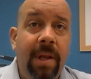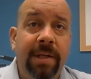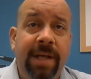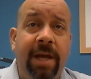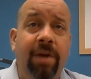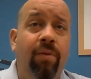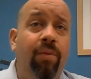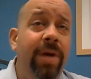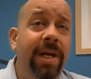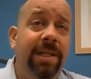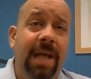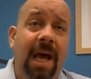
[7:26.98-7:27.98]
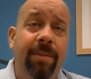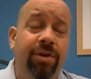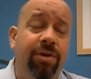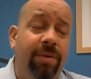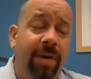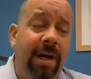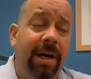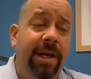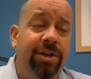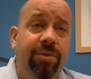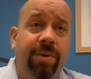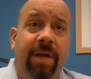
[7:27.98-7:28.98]
Second, reestablish your credit
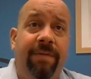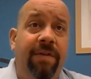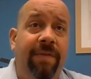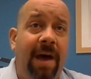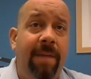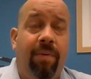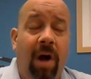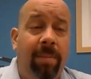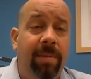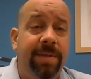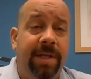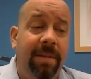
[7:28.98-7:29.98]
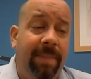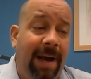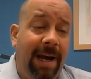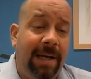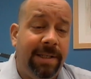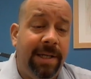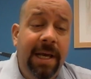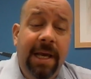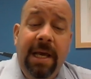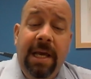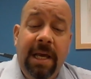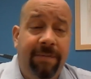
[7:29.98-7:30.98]
history if you've had problems in the past.
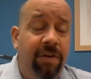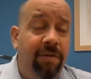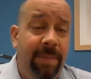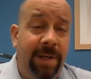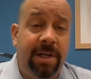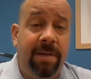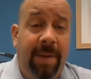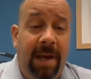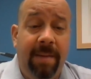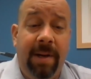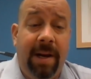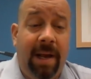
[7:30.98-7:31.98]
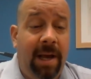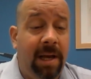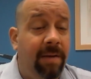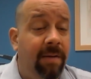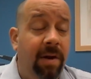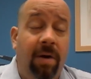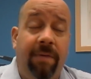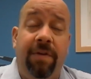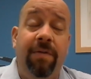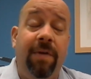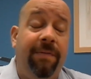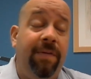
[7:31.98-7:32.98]
If you've missed a payment, heck,
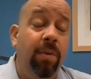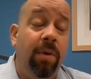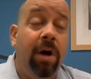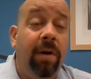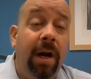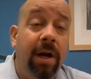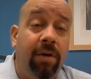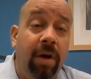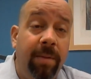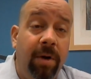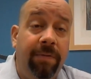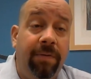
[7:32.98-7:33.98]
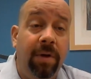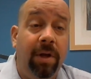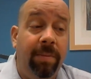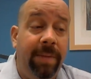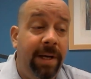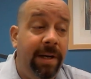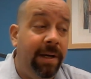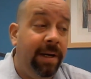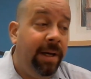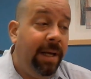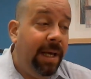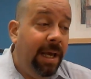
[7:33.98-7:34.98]
if you were a credit criminal for a little bit and
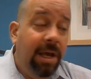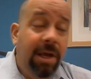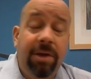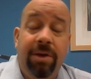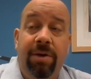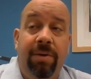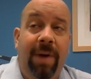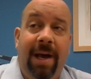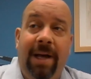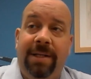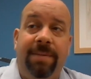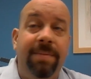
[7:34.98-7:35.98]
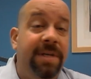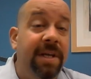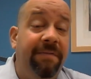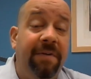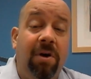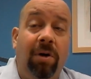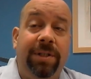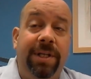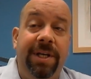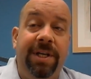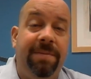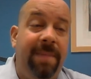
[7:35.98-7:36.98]
you had some
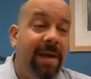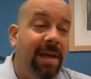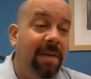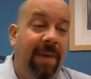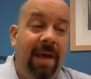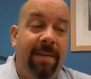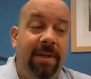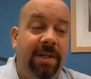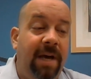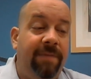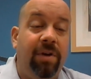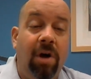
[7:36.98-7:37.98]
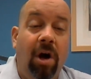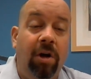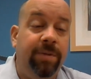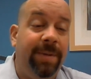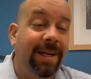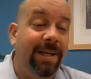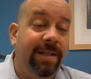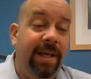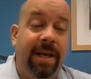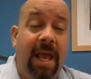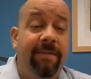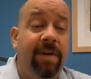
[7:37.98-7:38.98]
difficulties making payments after college because they
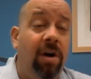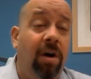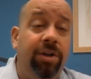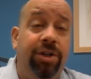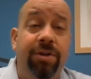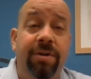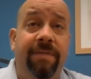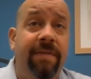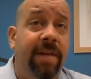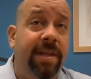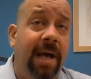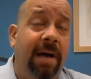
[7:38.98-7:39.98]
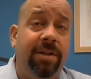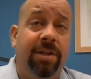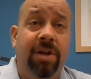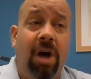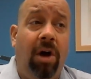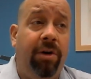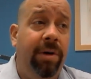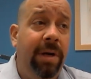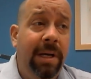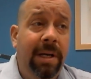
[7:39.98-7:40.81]
gave a college student a $50,000